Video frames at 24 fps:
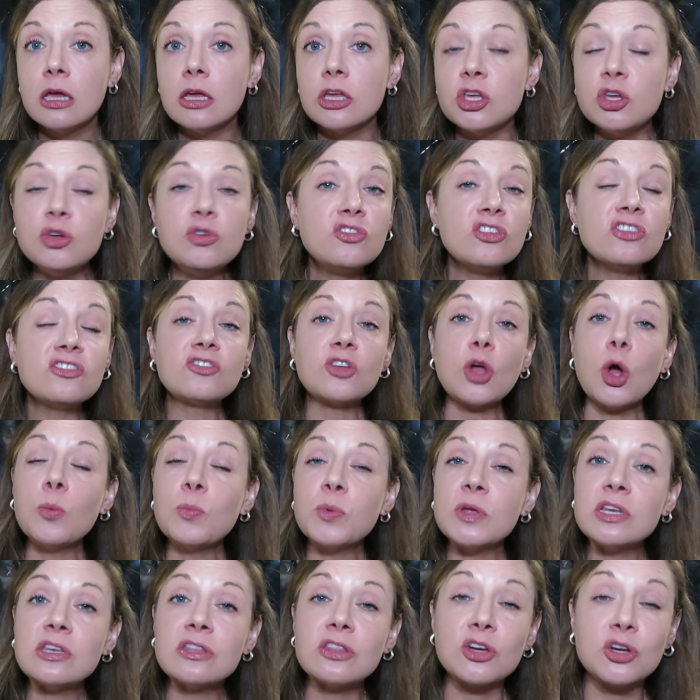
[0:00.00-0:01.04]
you just
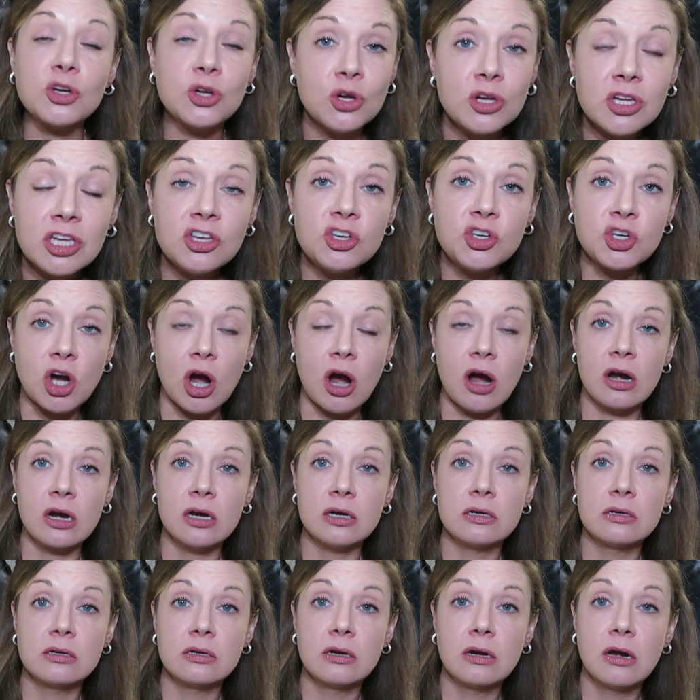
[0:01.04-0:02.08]
opened the cookie
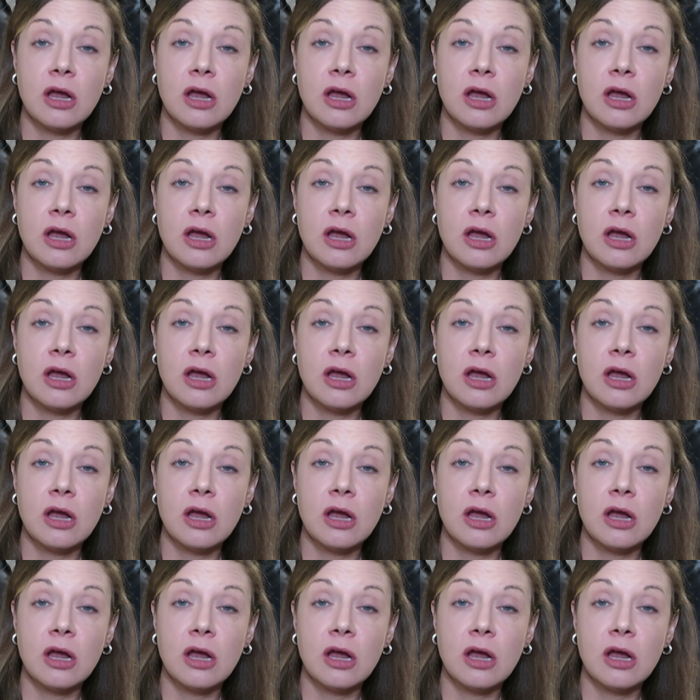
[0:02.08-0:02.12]
jar.